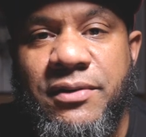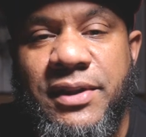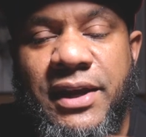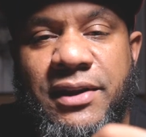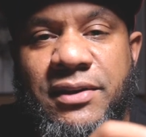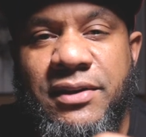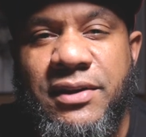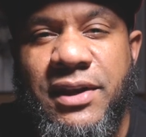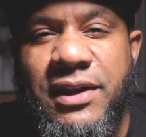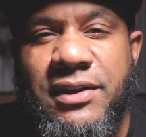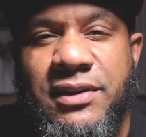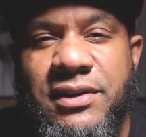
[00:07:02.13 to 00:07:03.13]
that
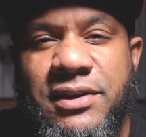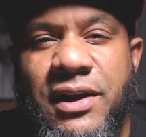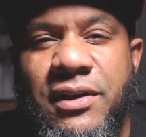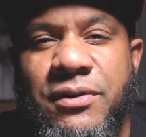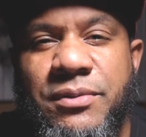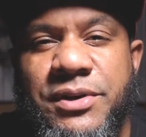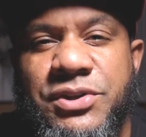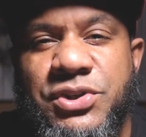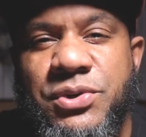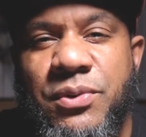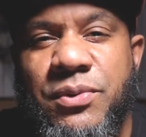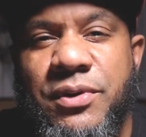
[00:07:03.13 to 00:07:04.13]

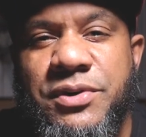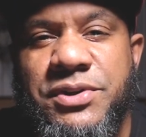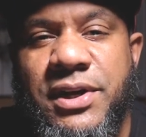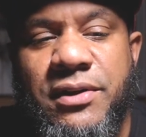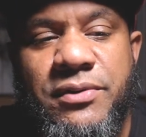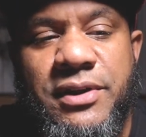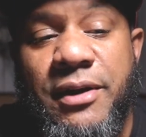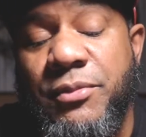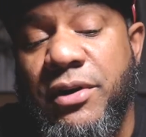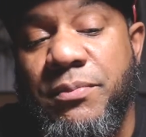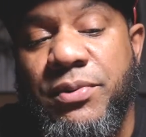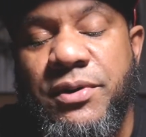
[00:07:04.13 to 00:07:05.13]
yellowish orange color that I'm
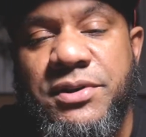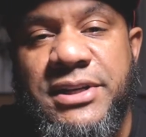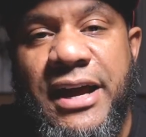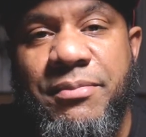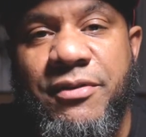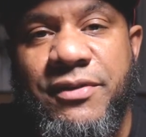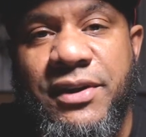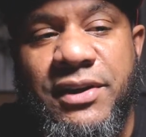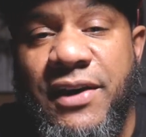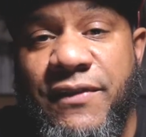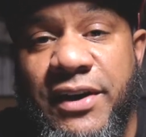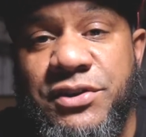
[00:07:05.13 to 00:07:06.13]
gonna put on top of it,
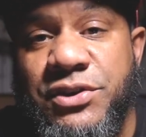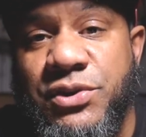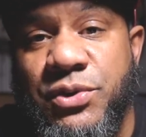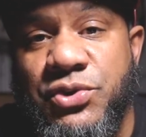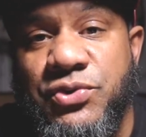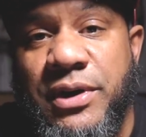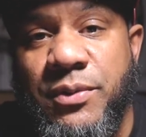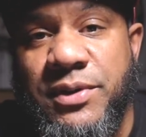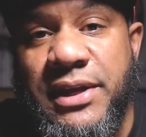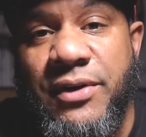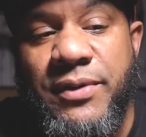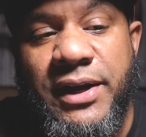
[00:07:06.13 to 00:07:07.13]
if I just go straight with
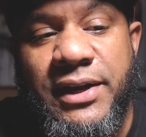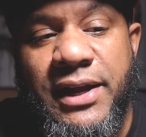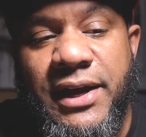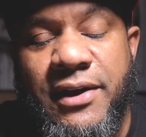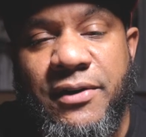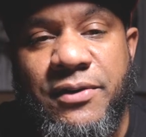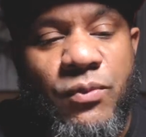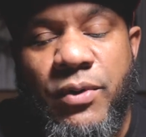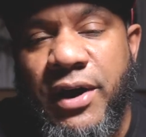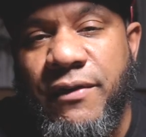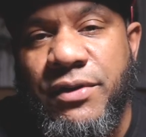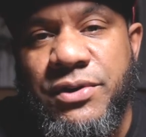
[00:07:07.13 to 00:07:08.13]
that right now,
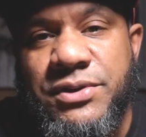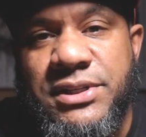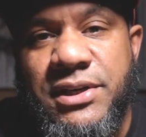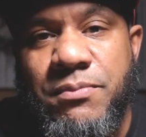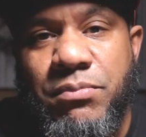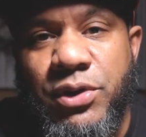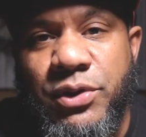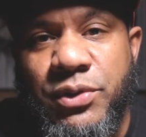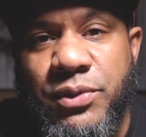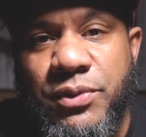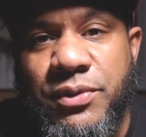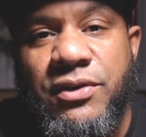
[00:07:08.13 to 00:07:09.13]
wherever you see
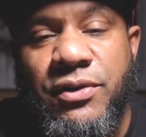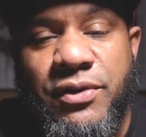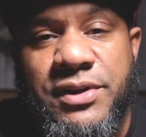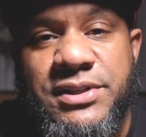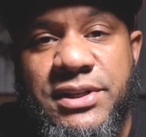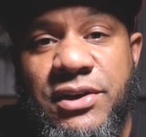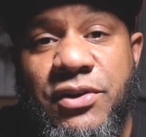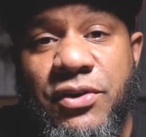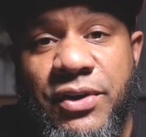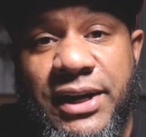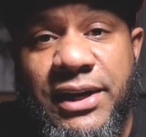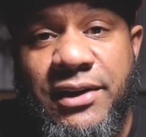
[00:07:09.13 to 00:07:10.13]
blue, you're gonna see
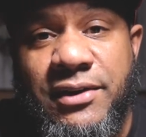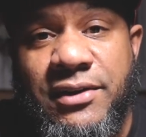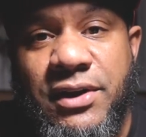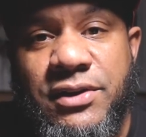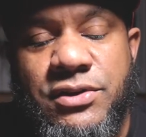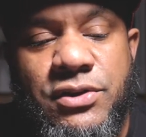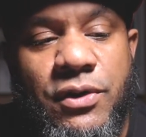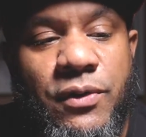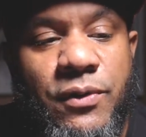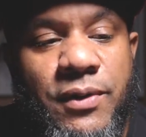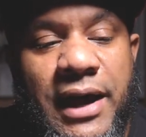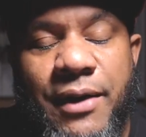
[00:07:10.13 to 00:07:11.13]
green. And
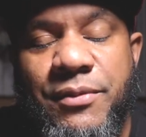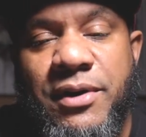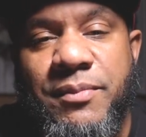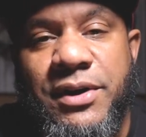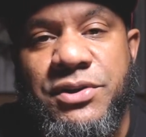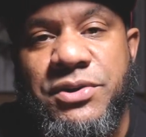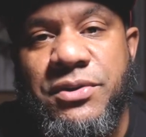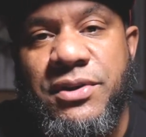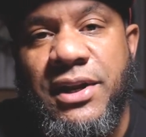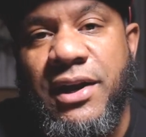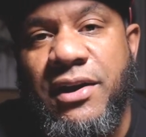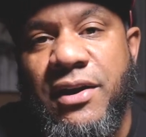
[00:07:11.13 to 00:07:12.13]
so I'm gonna make sure
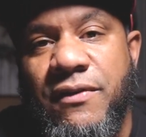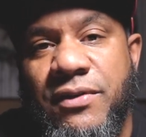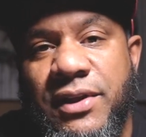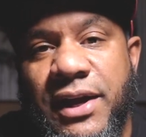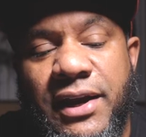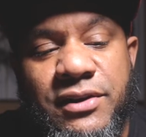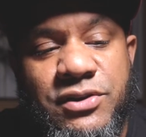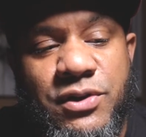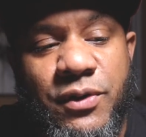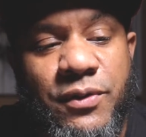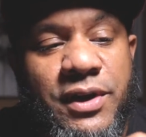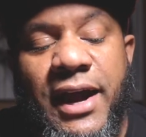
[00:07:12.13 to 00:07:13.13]
that I cover that.
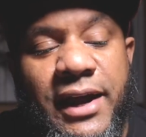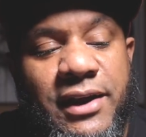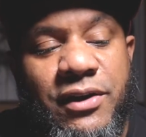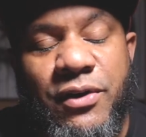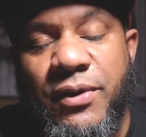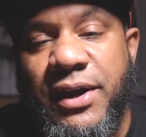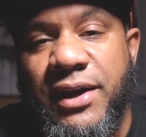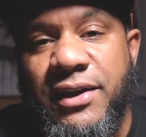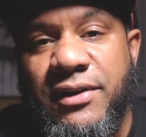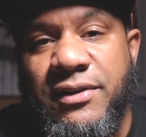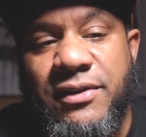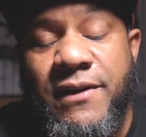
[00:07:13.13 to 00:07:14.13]
So I could go ahead
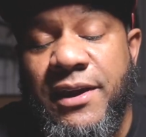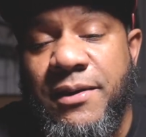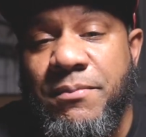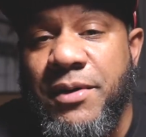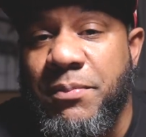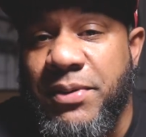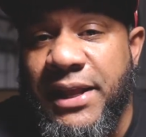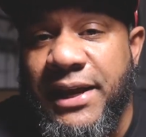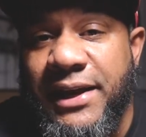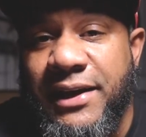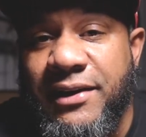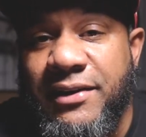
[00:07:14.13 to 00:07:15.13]
and keep
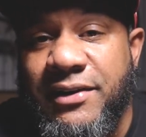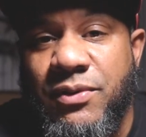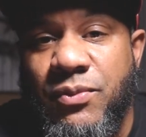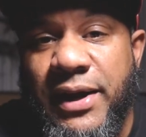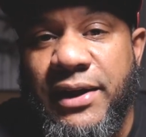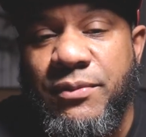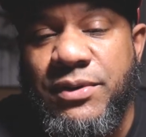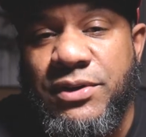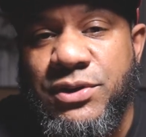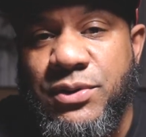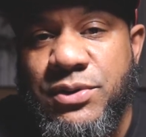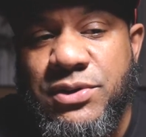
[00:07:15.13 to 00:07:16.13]
applying the white with the
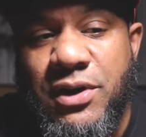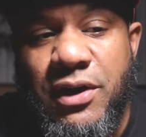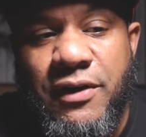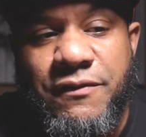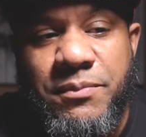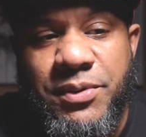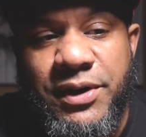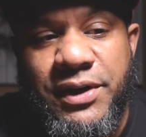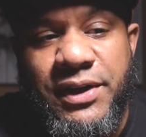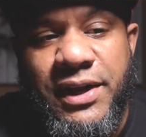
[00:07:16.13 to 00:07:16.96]
too soft, but